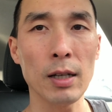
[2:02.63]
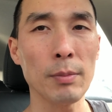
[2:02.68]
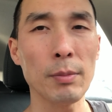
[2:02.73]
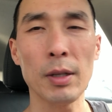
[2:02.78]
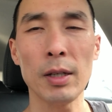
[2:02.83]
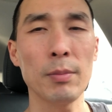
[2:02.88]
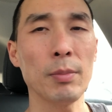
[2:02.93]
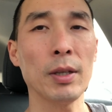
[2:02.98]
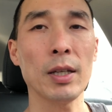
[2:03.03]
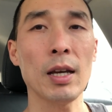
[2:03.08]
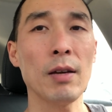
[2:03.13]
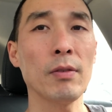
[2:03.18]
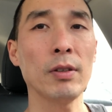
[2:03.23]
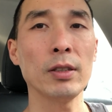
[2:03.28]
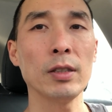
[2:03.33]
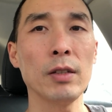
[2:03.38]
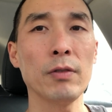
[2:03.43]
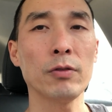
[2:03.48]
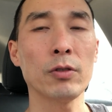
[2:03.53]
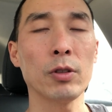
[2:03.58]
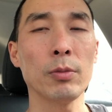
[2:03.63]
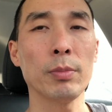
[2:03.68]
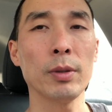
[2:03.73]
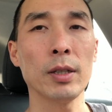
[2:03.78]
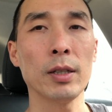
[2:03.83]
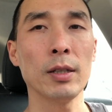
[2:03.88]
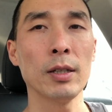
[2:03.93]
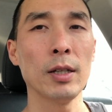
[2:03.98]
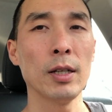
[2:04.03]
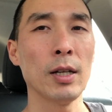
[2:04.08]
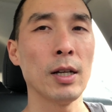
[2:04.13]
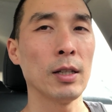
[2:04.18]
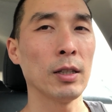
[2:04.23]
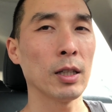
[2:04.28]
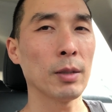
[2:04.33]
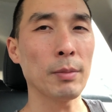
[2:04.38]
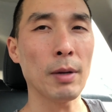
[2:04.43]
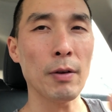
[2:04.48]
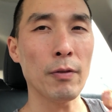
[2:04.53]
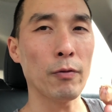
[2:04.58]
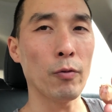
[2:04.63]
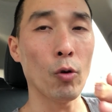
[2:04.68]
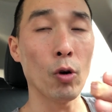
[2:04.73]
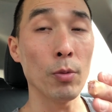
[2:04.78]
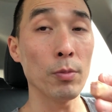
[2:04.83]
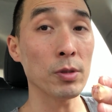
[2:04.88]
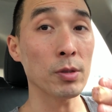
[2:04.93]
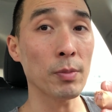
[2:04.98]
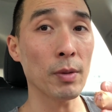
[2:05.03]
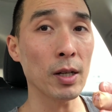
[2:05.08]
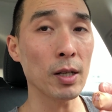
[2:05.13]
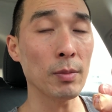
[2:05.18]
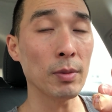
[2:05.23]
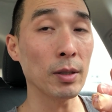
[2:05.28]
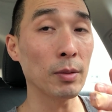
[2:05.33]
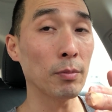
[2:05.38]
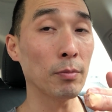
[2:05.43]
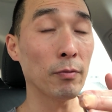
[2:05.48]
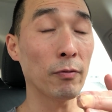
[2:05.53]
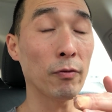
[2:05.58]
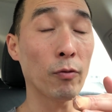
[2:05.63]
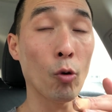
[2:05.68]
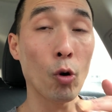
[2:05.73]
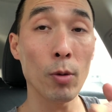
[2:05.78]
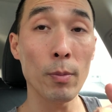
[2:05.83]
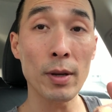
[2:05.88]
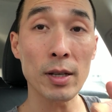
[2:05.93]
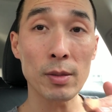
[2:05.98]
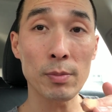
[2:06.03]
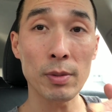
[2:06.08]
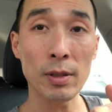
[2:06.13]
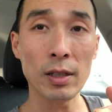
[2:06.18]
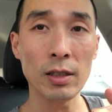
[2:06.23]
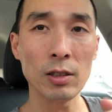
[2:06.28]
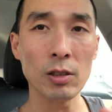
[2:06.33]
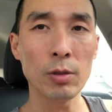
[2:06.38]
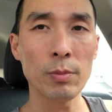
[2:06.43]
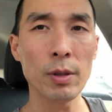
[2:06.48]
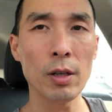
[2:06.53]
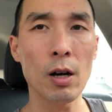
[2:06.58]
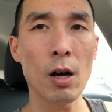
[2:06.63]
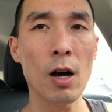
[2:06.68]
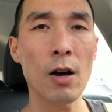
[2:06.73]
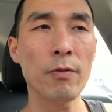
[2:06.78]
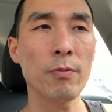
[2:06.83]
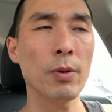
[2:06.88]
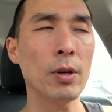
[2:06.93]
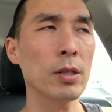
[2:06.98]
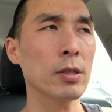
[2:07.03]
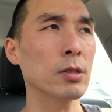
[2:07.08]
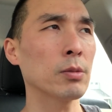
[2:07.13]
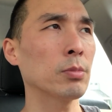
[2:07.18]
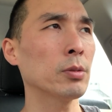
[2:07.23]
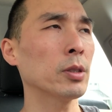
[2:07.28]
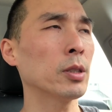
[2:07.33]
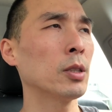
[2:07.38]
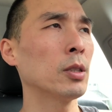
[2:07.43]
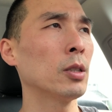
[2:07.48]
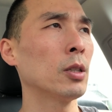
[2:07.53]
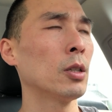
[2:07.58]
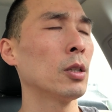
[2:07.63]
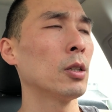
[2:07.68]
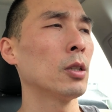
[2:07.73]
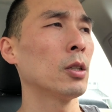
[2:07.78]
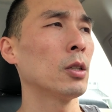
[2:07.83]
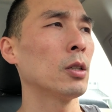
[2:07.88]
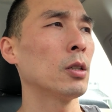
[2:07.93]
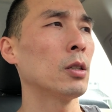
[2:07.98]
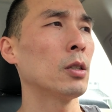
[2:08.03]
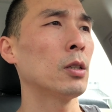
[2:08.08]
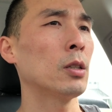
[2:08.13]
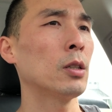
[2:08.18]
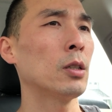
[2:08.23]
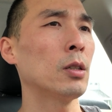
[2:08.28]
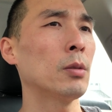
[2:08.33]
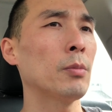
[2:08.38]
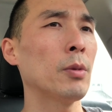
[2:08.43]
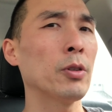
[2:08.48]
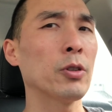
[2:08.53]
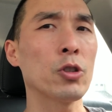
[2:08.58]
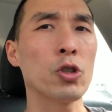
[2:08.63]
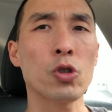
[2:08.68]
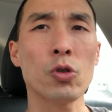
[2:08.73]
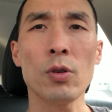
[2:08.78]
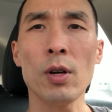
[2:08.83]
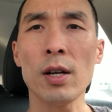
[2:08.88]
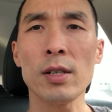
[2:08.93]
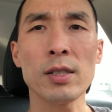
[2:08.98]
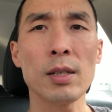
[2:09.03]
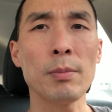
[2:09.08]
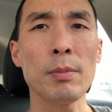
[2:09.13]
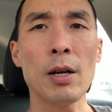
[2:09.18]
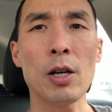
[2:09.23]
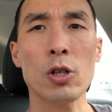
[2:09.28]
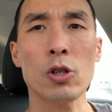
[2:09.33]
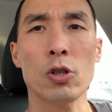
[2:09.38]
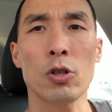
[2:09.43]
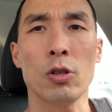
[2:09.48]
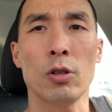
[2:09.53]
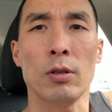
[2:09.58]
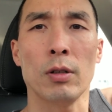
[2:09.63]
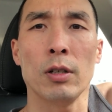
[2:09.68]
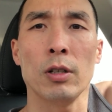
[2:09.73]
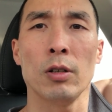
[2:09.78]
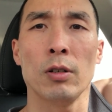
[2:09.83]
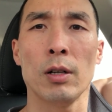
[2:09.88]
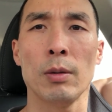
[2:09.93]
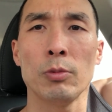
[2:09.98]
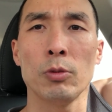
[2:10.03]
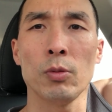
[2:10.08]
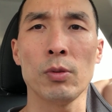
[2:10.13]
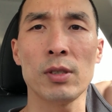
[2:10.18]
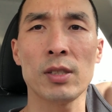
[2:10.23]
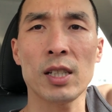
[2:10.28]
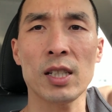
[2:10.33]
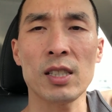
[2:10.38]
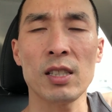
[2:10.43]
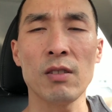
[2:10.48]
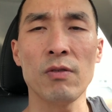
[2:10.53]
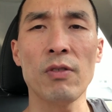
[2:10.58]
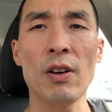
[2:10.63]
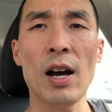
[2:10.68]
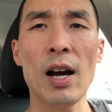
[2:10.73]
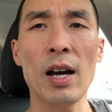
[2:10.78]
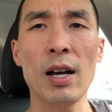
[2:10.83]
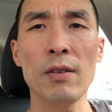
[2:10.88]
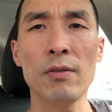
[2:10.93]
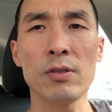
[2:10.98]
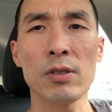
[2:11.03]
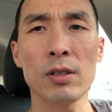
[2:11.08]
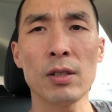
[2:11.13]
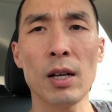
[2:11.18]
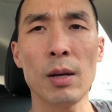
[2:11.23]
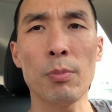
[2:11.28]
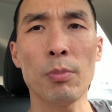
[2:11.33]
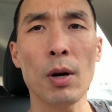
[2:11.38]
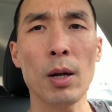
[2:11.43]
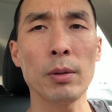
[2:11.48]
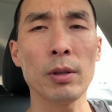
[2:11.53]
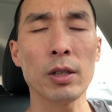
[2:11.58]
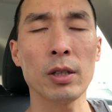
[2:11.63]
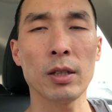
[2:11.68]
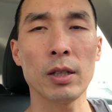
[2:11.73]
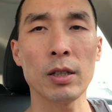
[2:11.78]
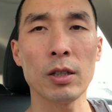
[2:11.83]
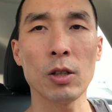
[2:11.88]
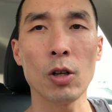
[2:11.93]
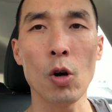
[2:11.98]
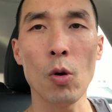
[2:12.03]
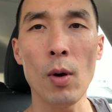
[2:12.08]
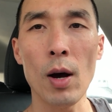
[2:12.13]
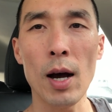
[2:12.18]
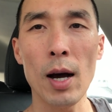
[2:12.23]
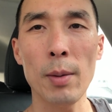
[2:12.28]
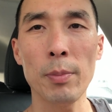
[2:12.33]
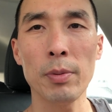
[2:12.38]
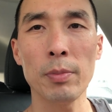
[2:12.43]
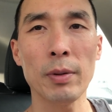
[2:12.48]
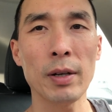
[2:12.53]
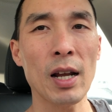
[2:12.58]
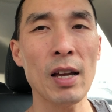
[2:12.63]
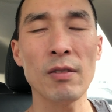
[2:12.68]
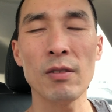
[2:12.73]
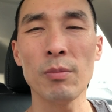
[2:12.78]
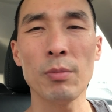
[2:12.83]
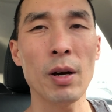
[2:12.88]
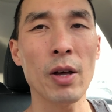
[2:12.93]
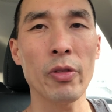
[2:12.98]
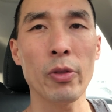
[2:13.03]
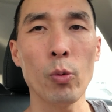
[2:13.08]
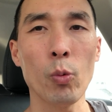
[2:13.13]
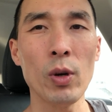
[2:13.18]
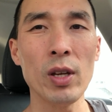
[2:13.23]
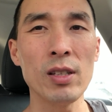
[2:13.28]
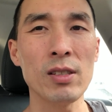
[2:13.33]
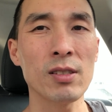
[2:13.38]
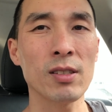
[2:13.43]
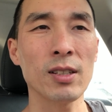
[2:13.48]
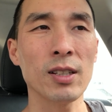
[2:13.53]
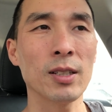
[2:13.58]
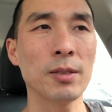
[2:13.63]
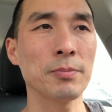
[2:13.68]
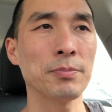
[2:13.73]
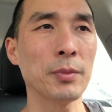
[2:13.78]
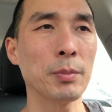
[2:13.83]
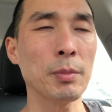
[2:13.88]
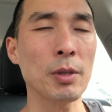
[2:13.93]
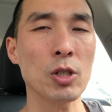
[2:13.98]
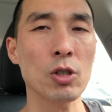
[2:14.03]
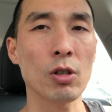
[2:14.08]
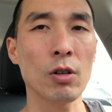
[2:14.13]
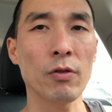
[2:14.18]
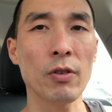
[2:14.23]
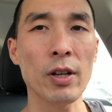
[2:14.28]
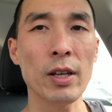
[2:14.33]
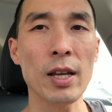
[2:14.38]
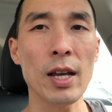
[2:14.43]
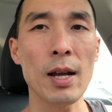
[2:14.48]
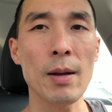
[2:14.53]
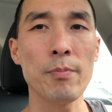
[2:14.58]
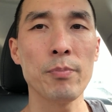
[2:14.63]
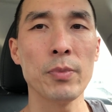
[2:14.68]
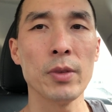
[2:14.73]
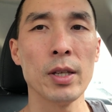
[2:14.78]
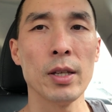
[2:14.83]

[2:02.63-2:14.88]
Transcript: I'm not a big heavy lifter, but I think my forms might have been form has been a little bit off possibly. Um, on the shrugs, I'm not sure. You know, I'm doing 65s and I probably can go up, but I haven't bought the weights yet. I'm not sure if I am.